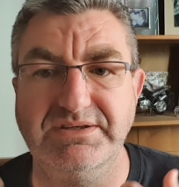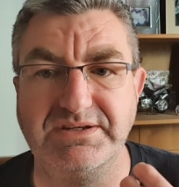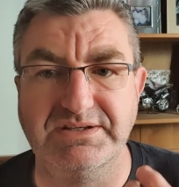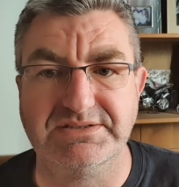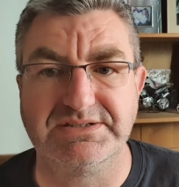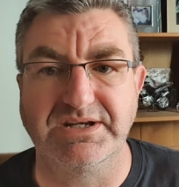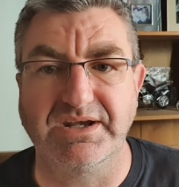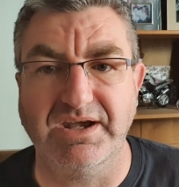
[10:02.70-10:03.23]

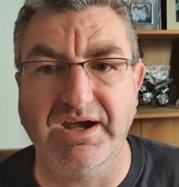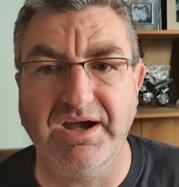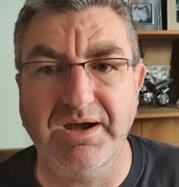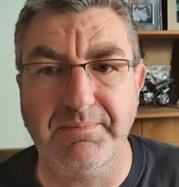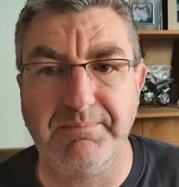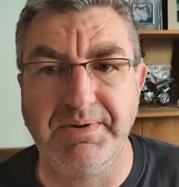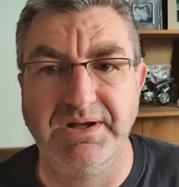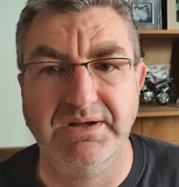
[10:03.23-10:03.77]
into
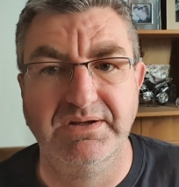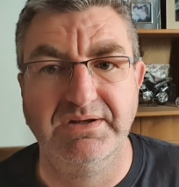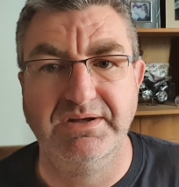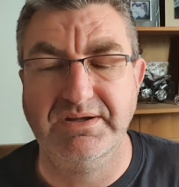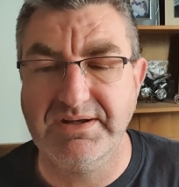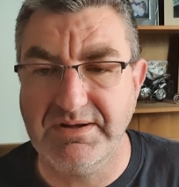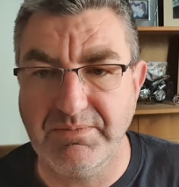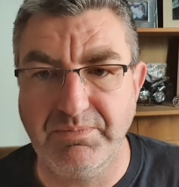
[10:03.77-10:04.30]
calm.
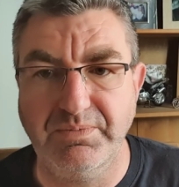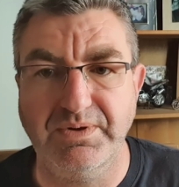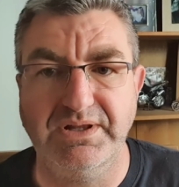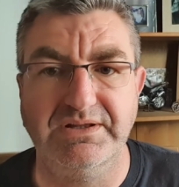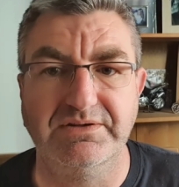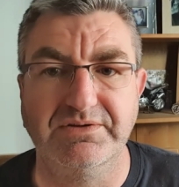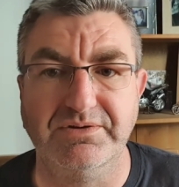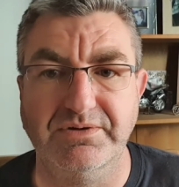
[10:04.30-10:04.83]
It
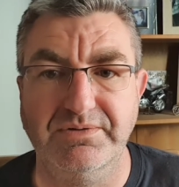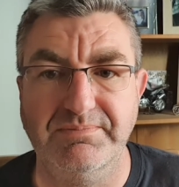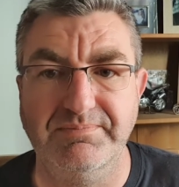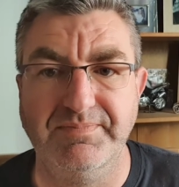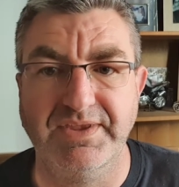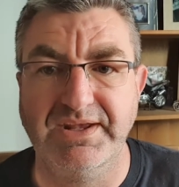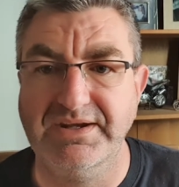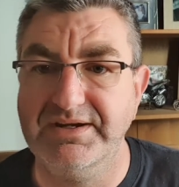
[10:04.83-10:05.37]
will come.
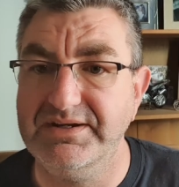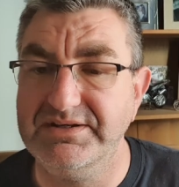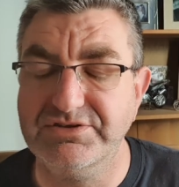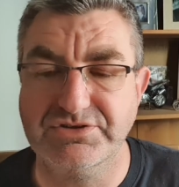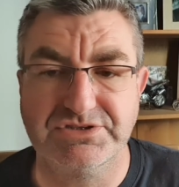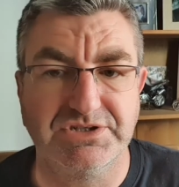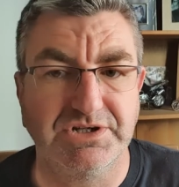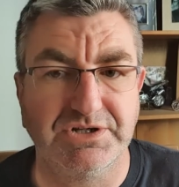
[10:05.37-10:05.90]
It
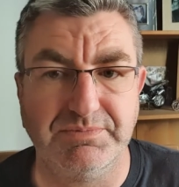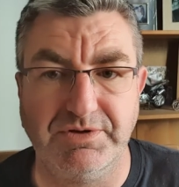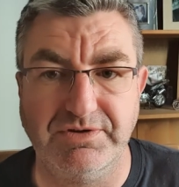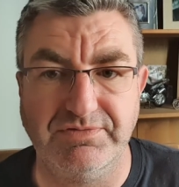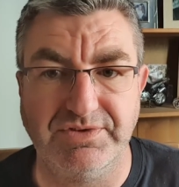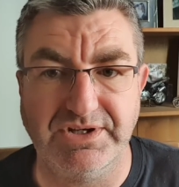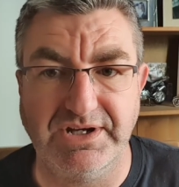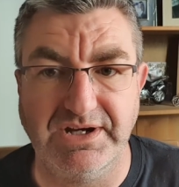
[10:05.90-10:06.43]
doesn't come
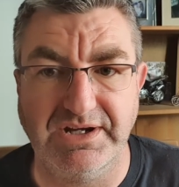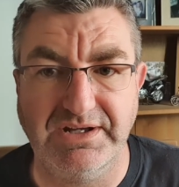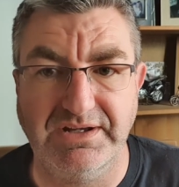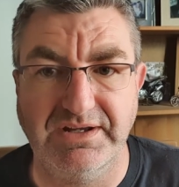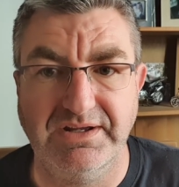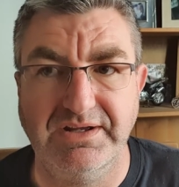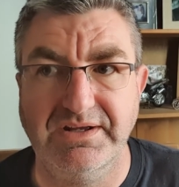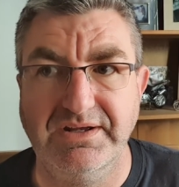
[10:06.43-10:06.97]

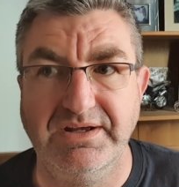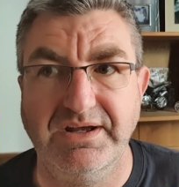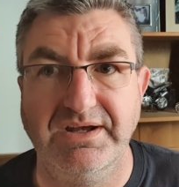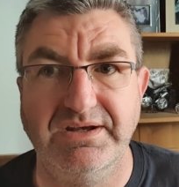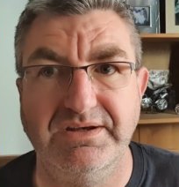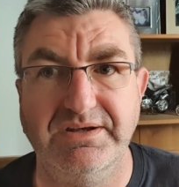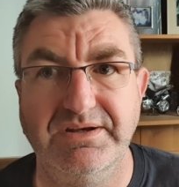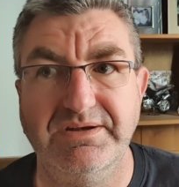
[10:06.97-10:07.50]
overnight.
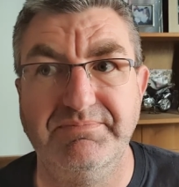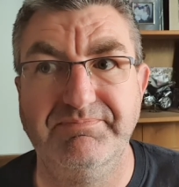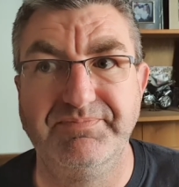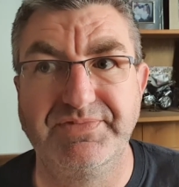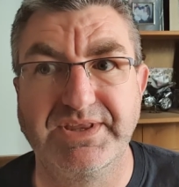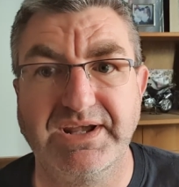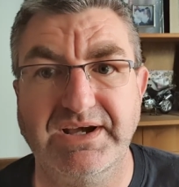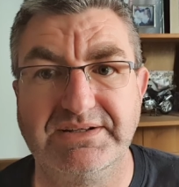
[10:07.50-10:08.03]

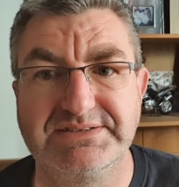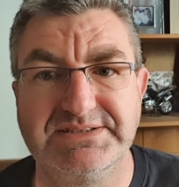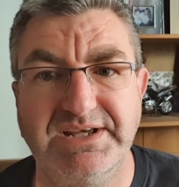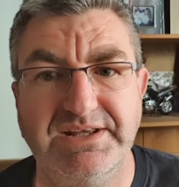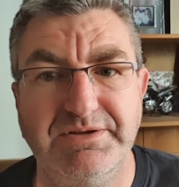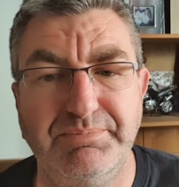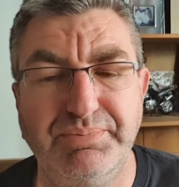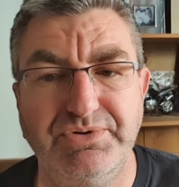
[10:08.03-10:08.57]
I'd
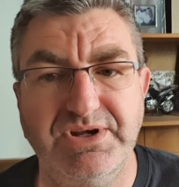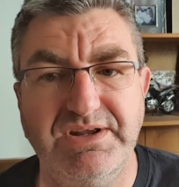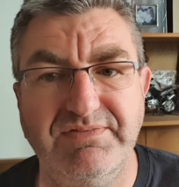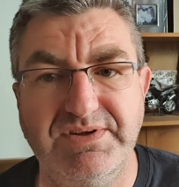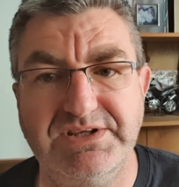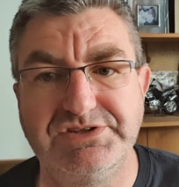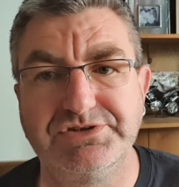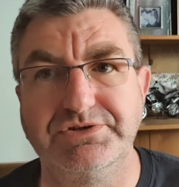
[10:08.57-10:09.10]
say the
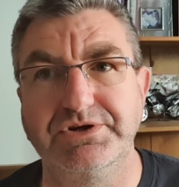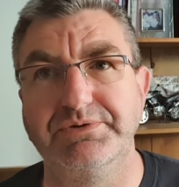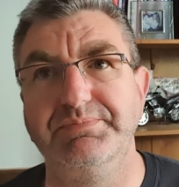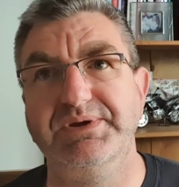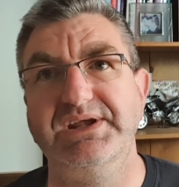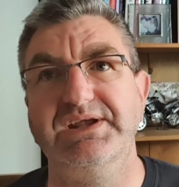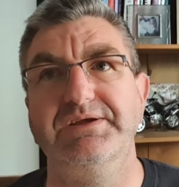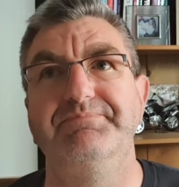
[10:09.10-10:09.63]
breathing took
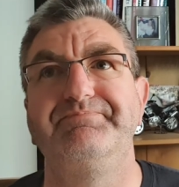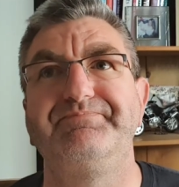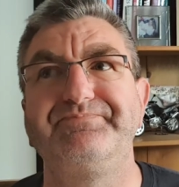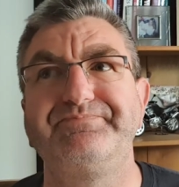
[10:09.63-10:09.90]
me